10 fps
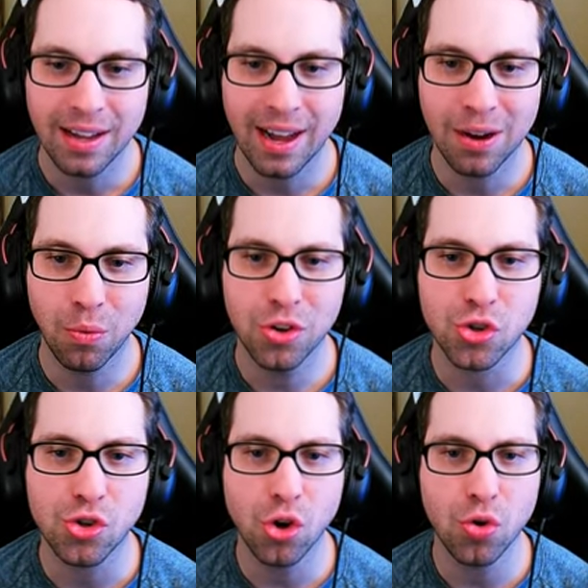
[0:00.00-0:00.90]
I want to
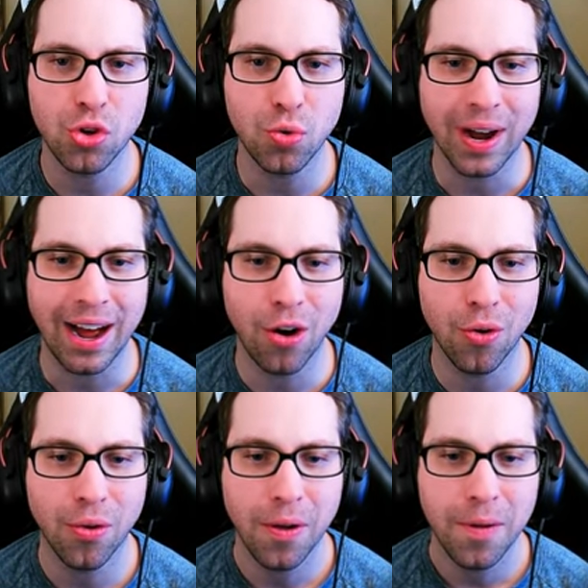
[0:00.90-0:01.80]
show you
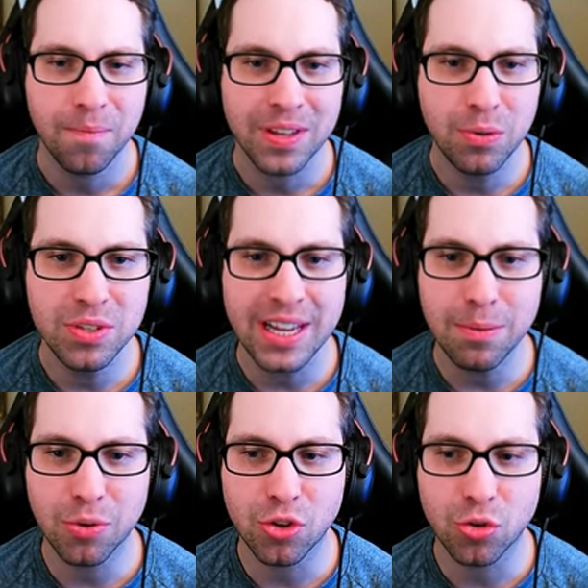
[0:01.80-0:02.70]
how he was
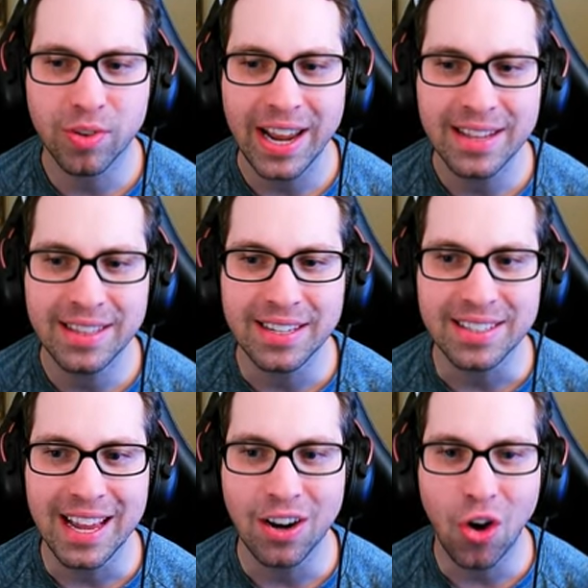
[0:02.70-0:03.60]
able to create
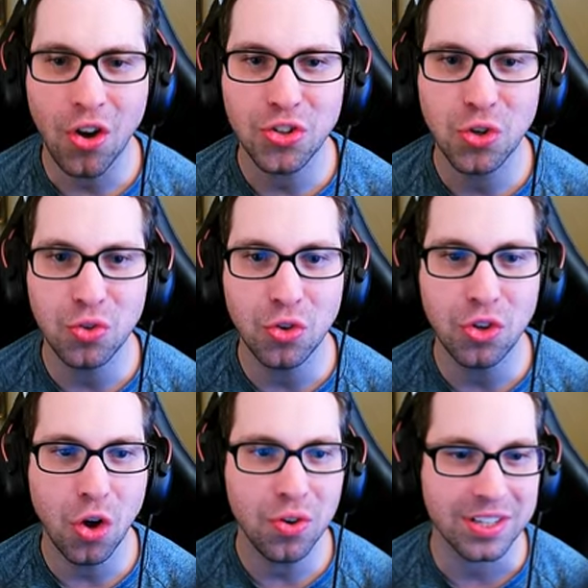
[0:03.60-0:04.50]
this. And also, you
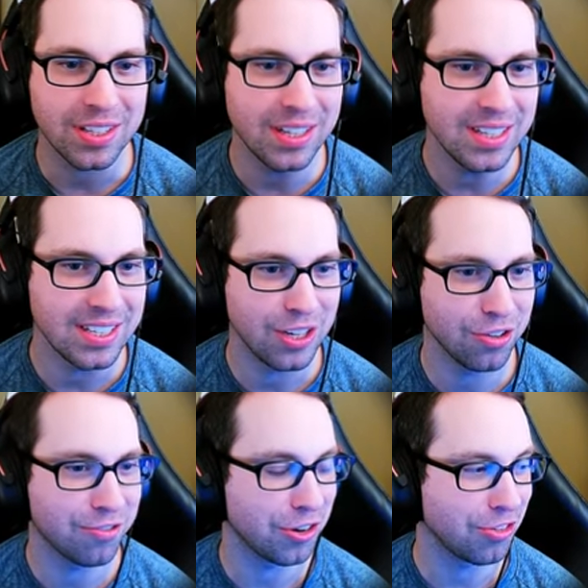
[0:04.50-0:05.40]
notice this is
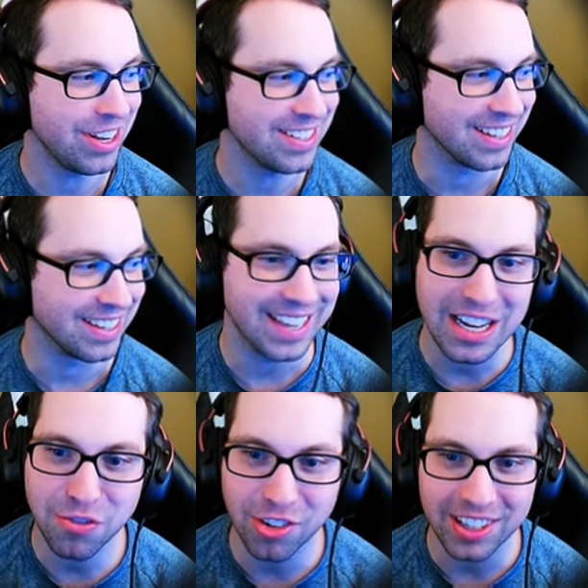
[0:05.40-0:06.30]
here for a reason.
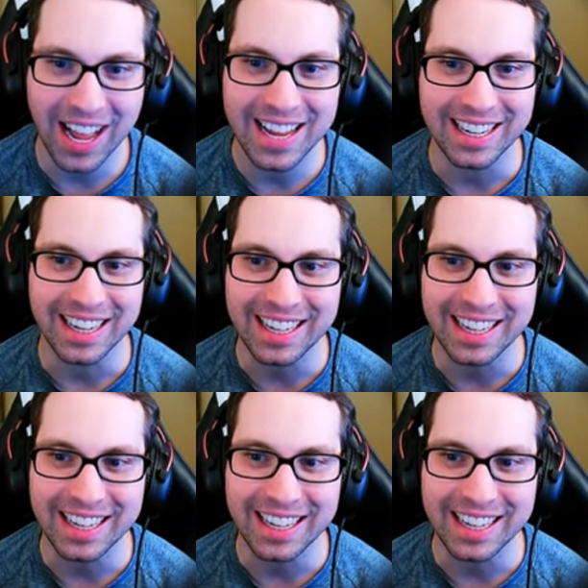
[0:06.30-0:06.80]
That's for lighting.